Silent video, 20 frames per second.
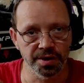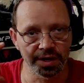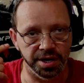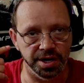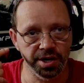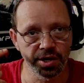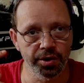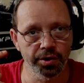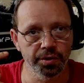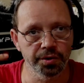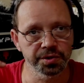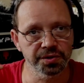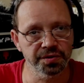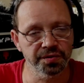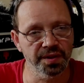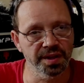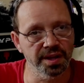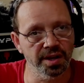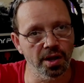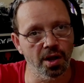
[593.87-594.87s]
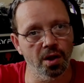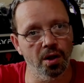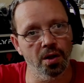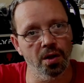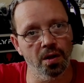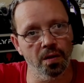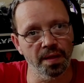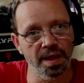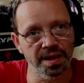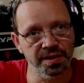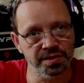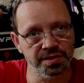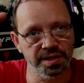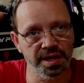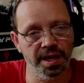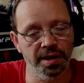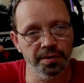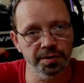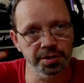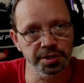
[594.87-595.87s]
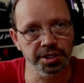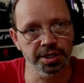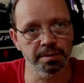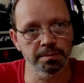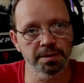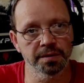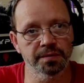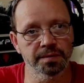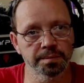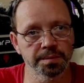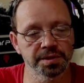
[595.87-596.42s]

your ears think all that sound is coming